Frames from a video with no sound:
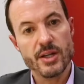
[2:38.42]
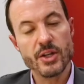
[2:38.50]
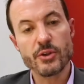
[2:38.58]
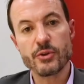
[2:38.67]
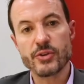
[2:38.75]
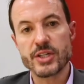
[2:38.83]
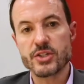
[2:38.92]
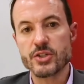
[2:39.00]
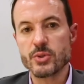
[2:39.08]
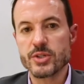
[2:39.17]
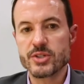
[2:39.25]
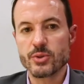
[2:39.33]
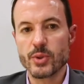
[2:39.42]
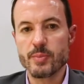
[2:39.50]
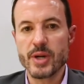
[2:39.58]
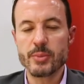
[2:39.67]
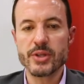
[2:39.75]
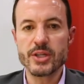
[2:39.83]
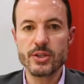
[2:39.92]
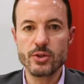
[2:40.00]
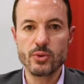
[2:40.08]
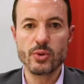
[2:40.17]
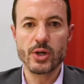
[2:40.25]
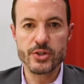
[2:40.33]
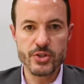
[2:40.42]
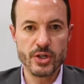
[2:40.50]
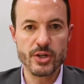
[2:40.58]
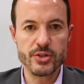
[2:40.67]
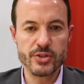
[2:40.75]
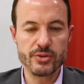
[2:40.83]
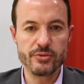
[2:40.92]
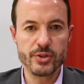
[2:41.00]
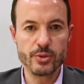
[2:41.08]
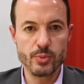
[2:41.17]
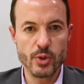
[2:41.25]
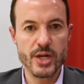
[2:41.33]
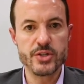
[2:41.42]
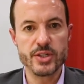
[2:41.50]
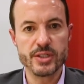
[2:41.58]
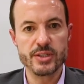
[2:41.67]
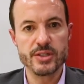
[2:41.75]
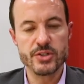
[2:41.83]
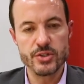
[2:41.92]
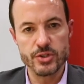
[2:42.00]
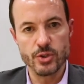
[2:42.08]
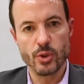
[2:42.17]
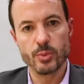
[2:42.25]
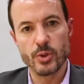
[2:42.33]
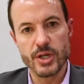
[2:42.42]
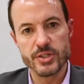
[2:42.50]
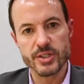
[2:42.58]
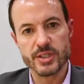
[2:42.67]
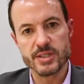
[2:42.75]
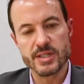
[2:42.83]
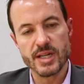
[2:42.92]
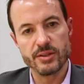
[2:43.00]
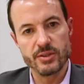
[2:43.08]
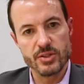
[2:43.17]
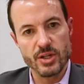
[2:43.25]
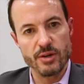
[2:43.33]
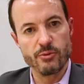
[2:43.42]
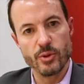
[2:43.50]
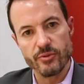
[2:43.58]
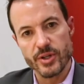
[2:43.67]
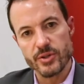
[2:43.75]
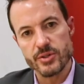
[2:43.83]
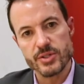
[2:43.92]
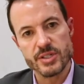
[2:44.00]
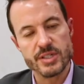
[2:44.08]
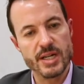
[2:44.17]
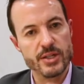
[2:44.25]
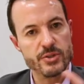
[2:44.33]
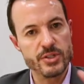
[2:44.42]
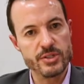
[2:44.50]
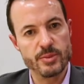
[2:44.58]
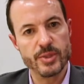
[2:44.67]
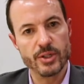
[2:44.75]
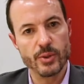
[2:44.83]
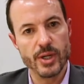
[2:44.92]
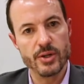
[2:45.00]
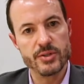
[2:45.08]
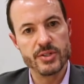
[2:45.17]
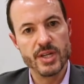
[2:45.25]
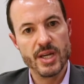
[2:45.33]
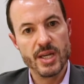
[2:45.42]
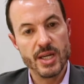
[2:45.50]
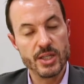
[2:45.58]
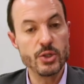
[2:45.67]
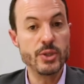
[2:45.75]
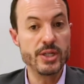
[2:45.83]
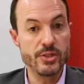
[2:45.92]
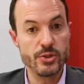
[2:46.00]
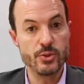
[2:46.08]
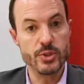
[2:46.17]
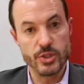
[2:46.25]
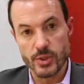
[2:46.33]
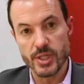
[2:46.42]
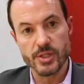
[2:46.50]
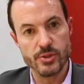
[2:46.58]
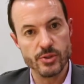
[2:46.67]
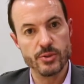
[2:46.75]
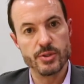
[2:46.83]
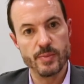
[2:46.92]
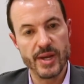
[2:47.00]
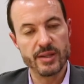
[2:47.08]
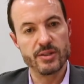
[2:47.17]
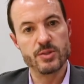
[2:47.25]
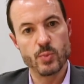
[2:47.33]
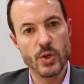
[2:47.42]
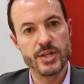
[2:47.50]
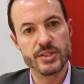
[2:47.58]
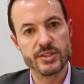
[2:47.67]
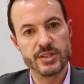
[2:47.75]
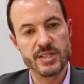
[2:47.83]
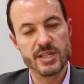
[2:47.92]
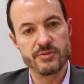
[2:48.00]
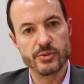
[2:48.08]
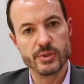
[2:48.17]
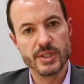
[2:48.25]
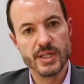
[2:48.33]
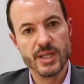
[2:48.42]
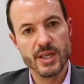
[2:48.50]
Another thing to do is to remember that you are in charge of your project. This is your project. It's not the software vendors. It's not your system integrators. And you need to do what you need to do to make this project successful.